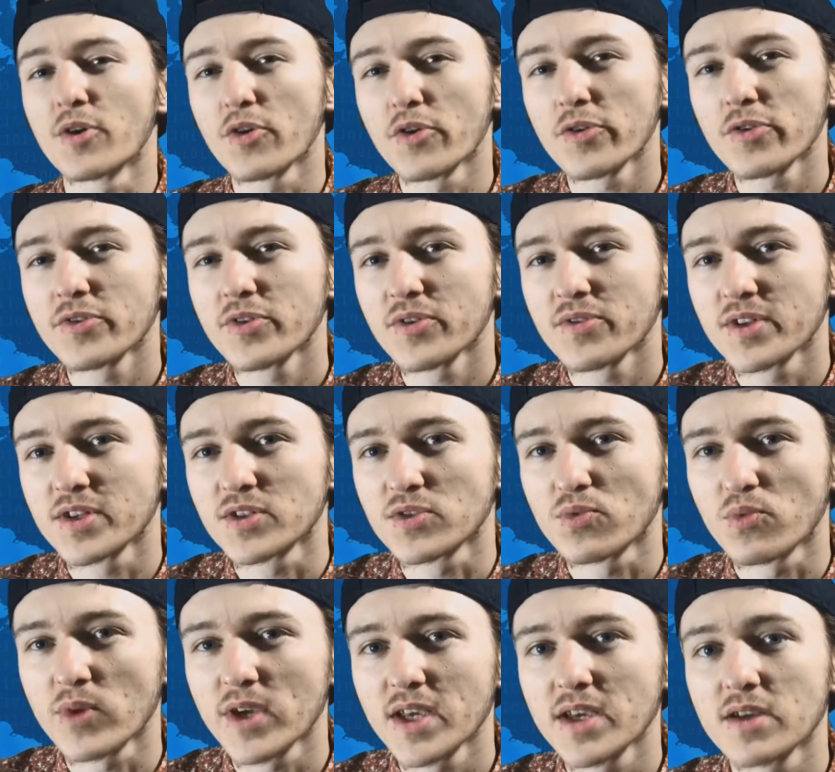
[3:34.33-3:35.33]
Earlier
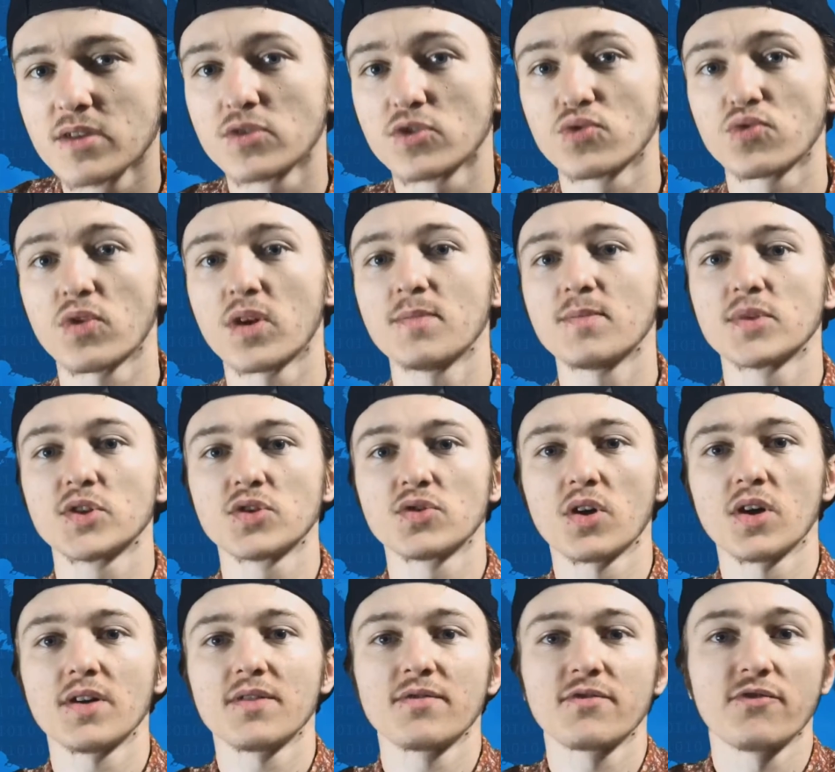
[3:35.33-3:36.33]
this week, Trump
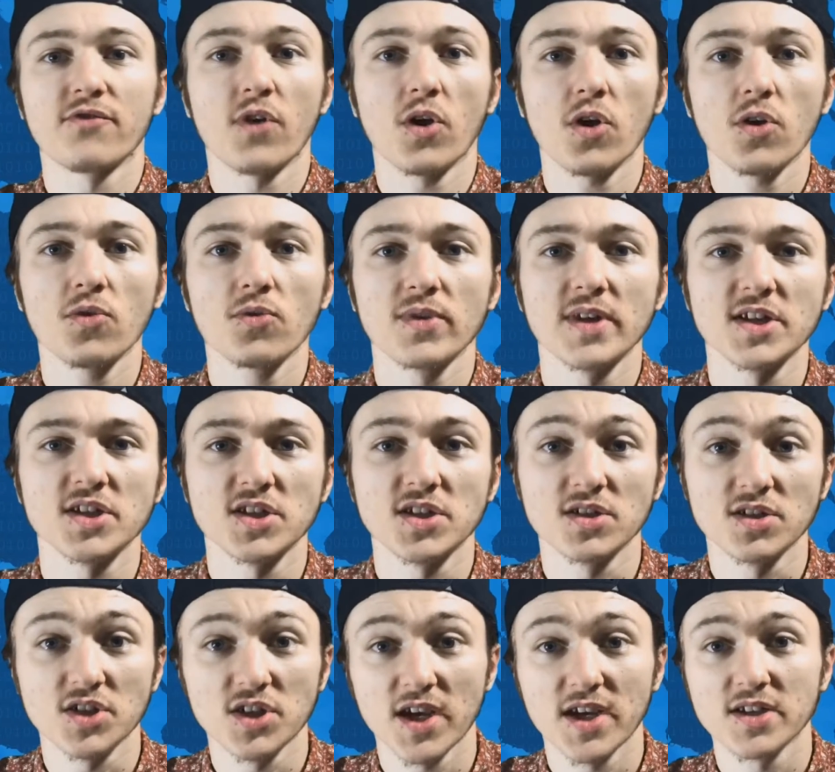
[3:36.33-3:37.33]
sought
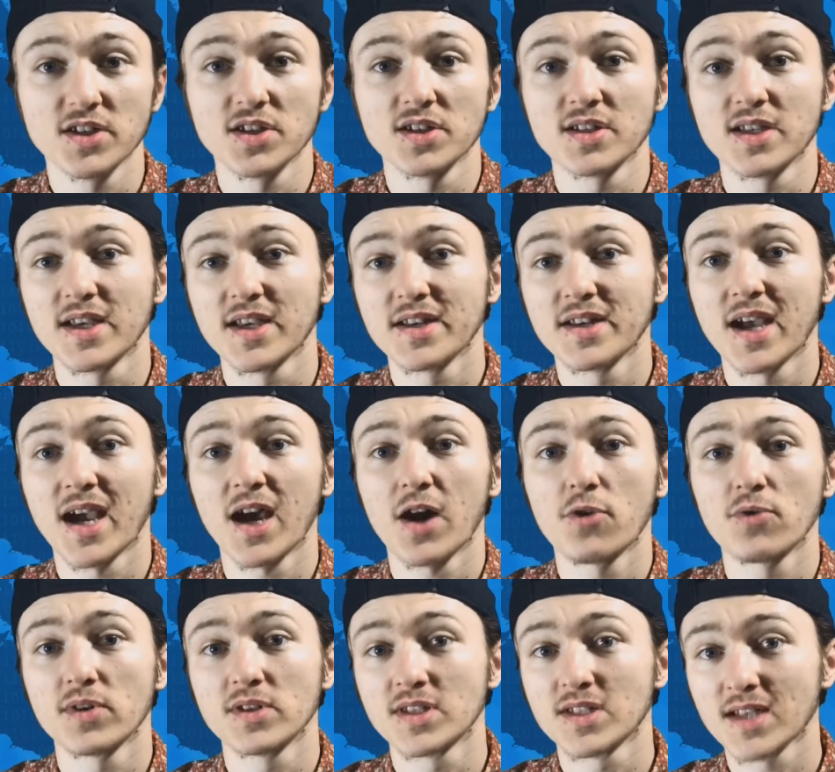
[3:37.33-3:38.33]
far-reaching changes in
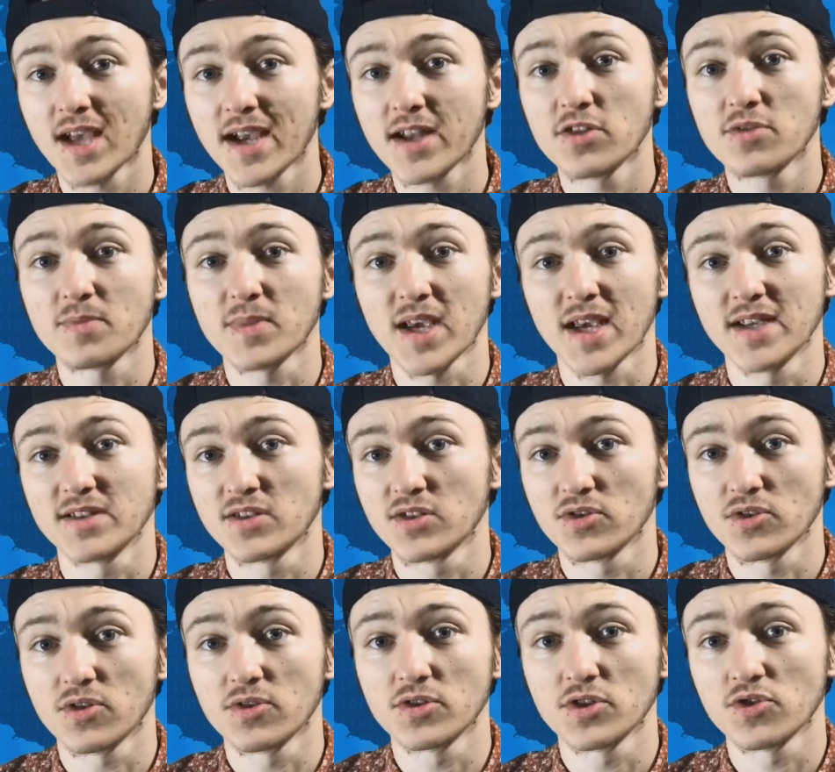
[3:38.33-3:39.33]
how asylum
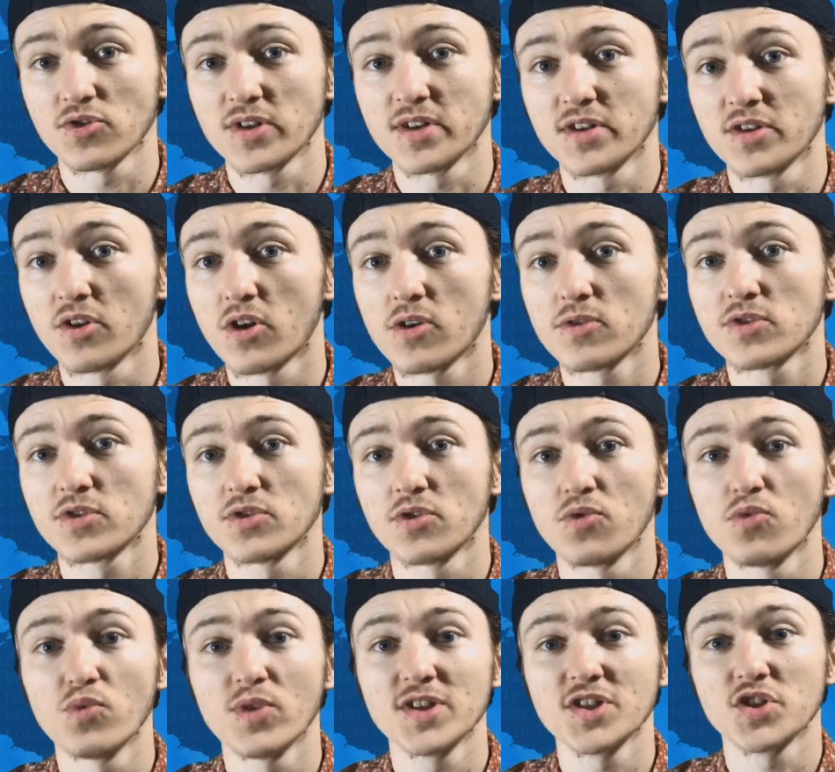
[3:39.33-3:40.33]
cases are treated
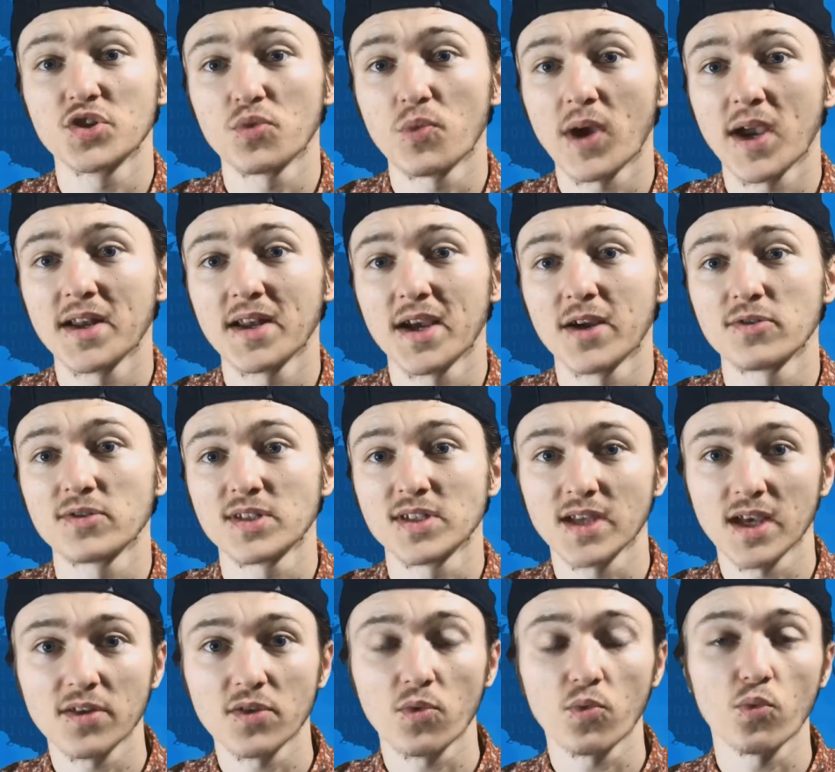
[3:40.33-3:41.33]
also, which the White House
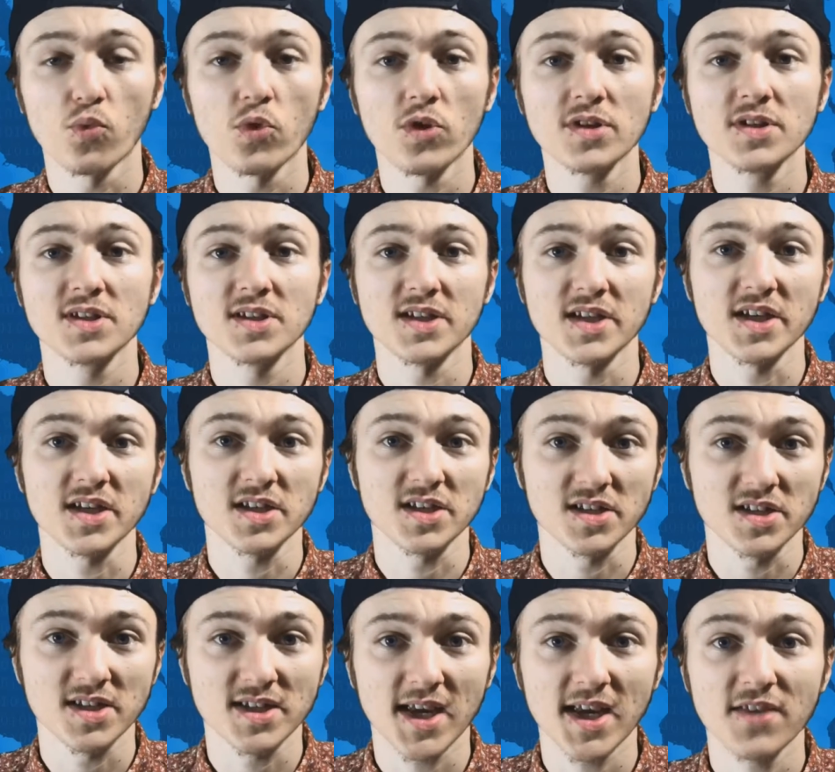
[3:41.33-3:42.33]
said would seek
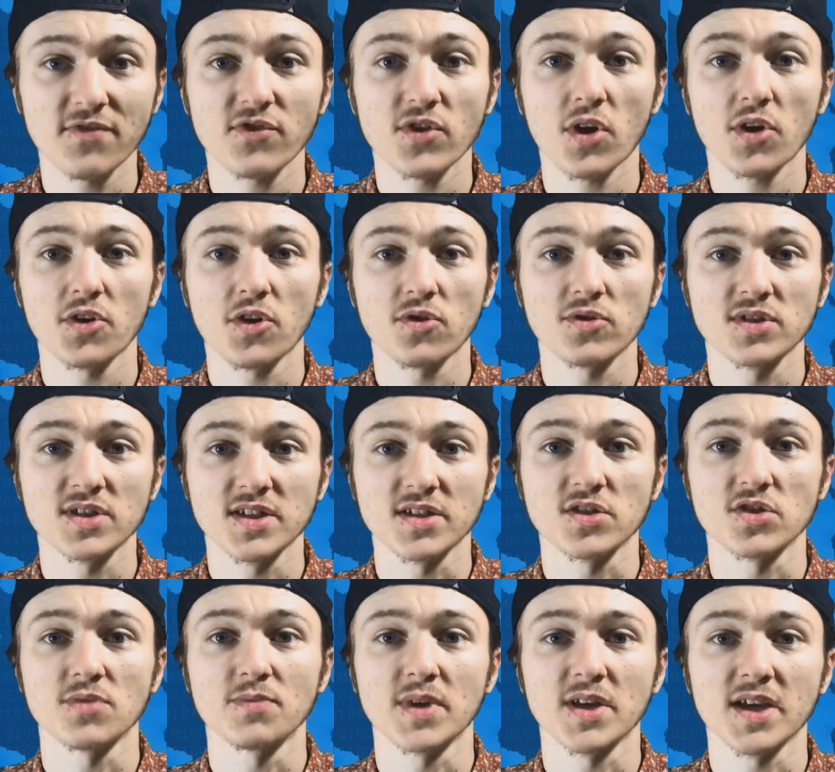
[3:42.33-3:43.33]
to safeguard our
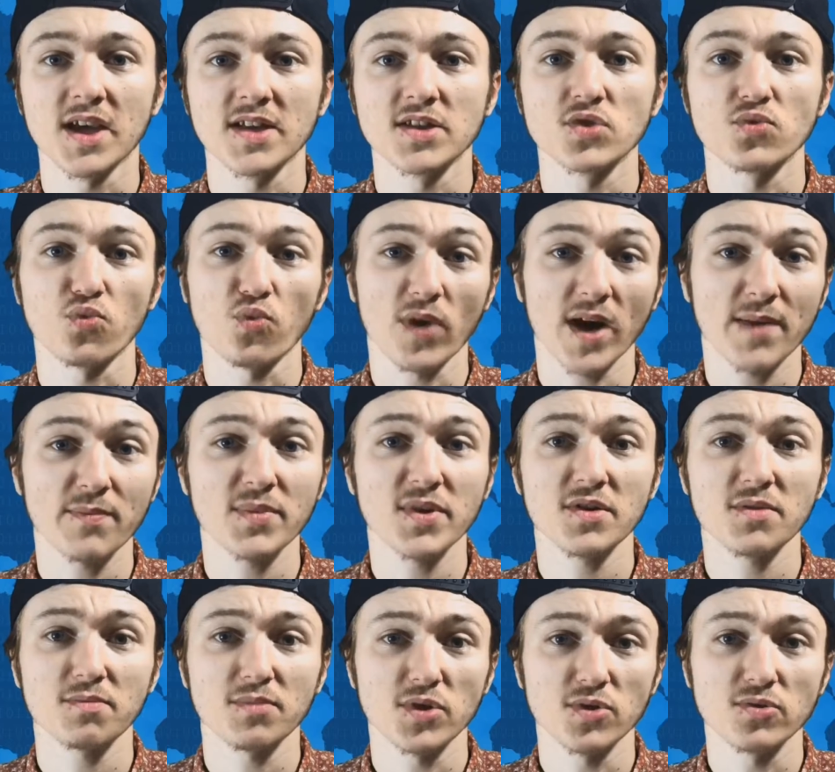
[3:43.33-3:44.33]
system against
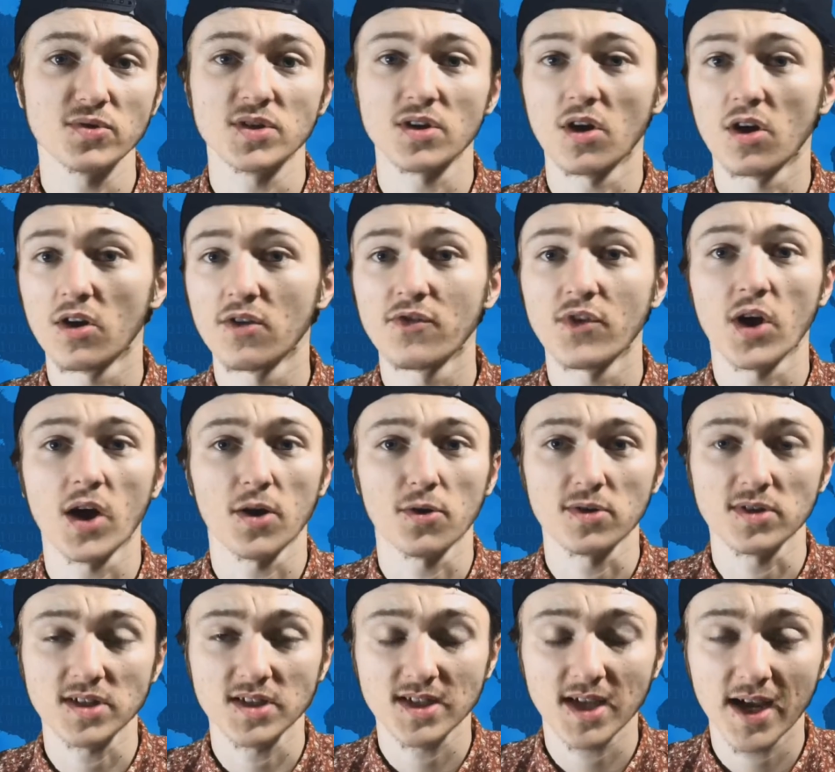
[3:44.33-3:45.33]
rampant abuse of
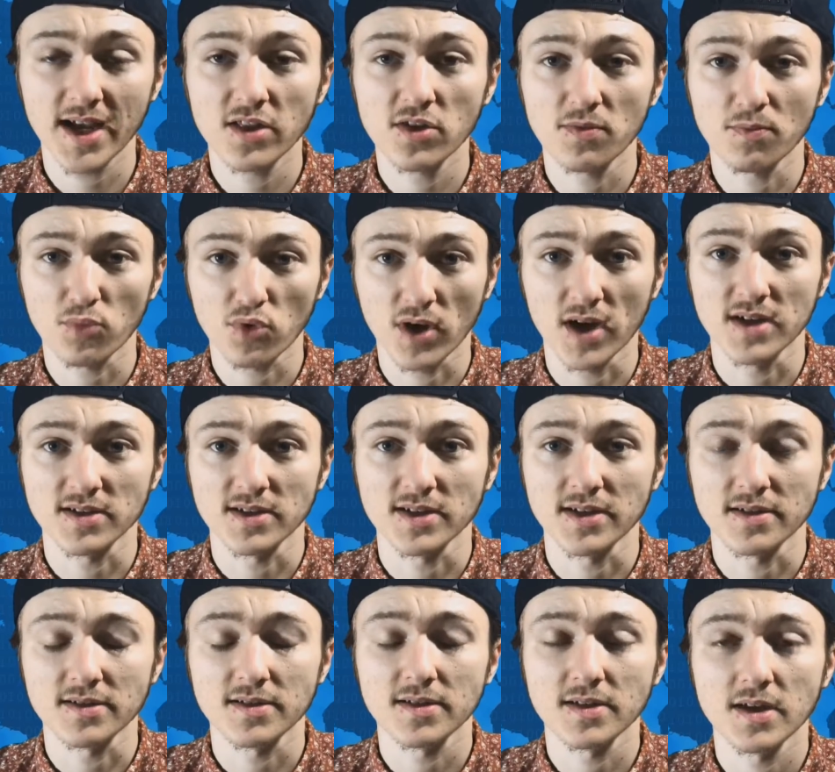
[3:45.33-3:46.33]
our asylum
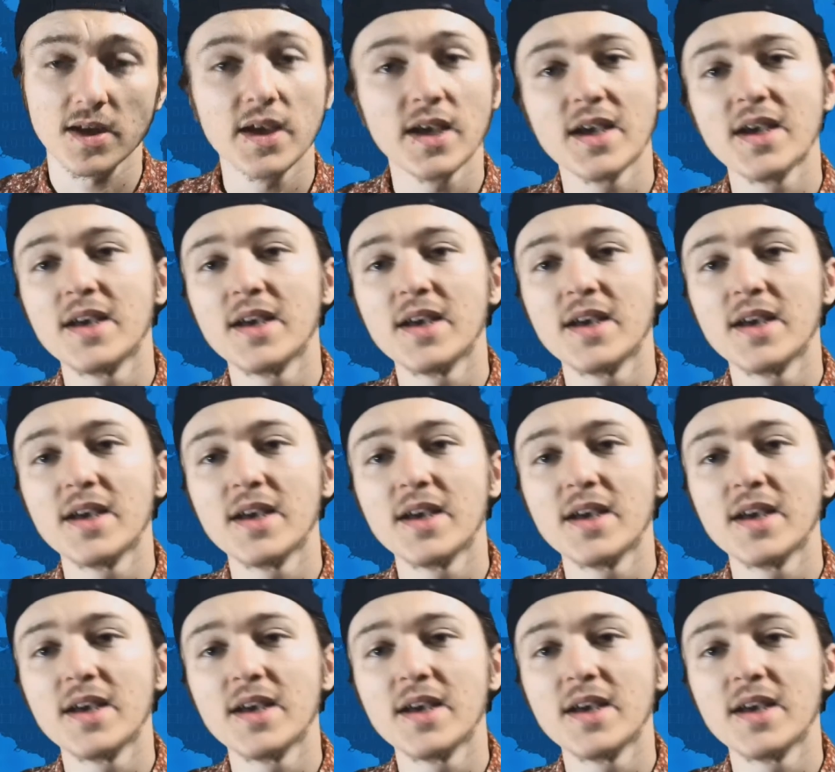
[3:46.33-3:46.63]
process.